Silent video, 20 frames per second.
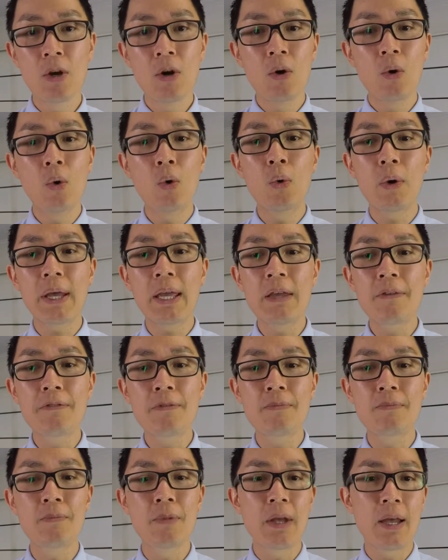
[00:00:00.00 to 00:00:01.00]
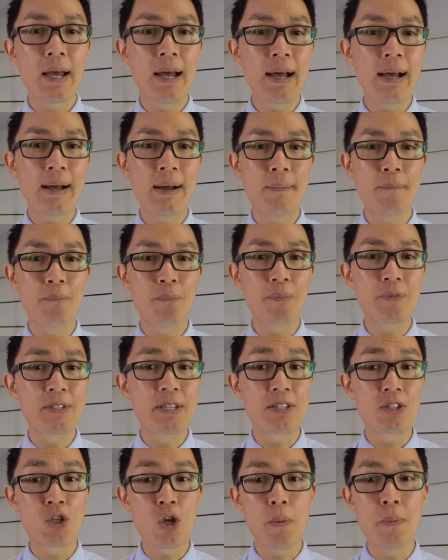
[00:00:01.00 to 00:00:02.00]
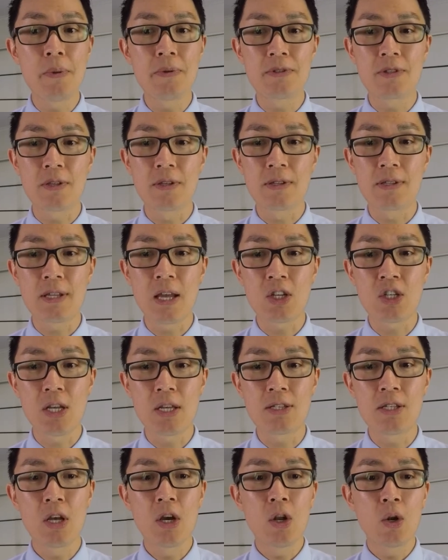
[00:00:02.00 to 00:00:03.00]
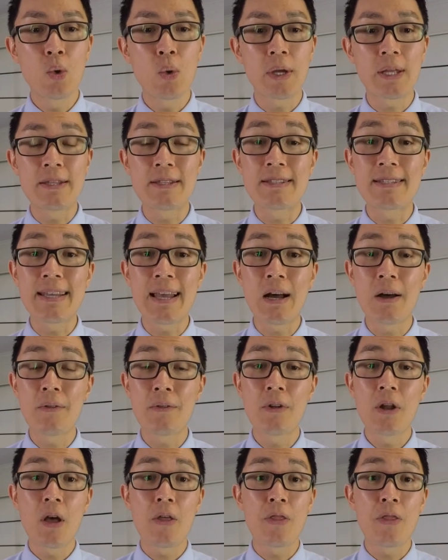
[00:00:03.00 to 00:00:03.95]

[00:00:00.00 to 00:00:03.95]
or even um, disturbances such as looking down